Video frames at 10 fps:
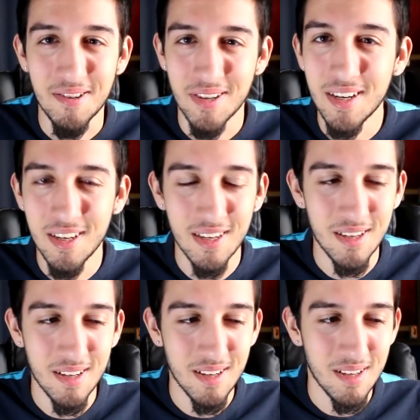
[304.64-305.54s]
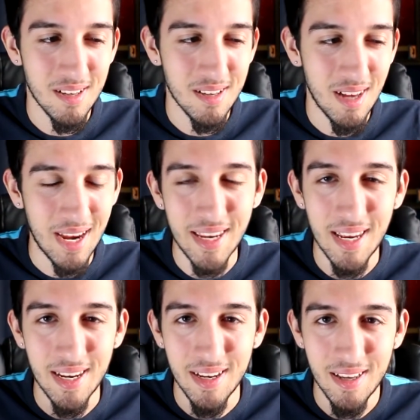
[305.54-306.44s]
I
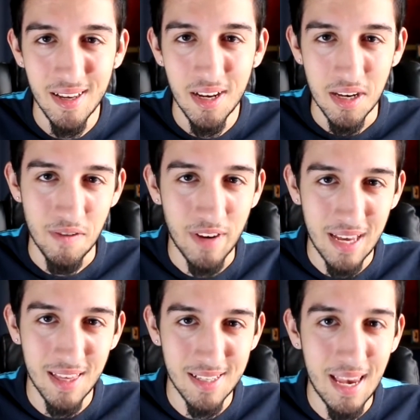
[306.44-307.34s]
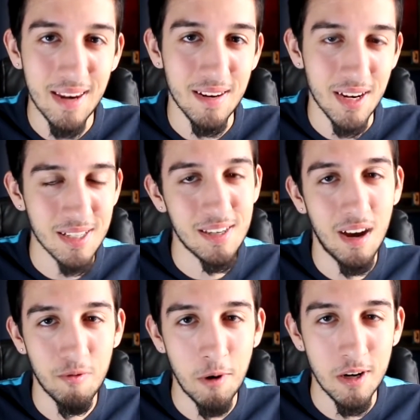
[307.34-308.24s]
get it. You've got this editing
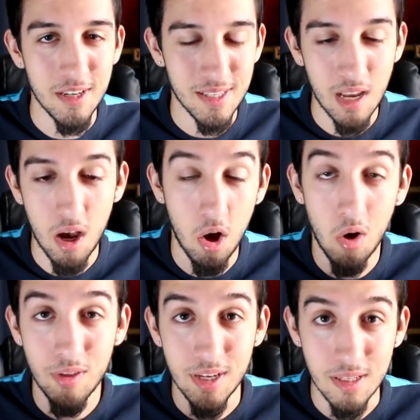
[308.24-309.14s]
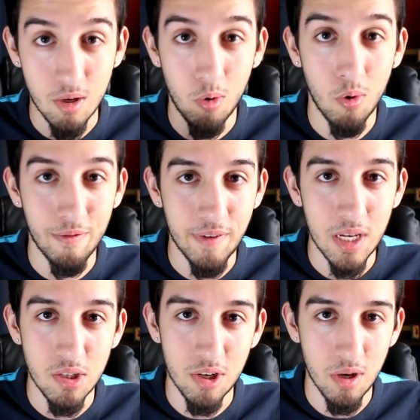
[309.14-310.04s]
software and it's got all these cool
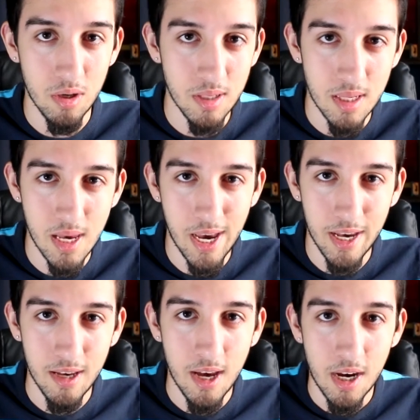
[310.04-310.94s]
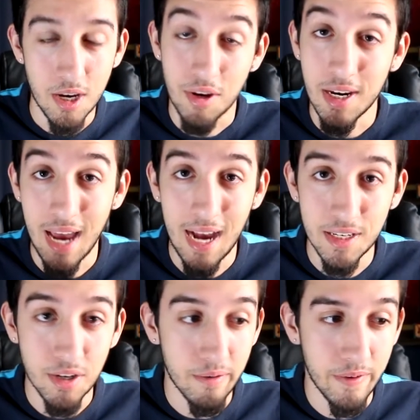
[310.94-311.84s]
features that you can add to your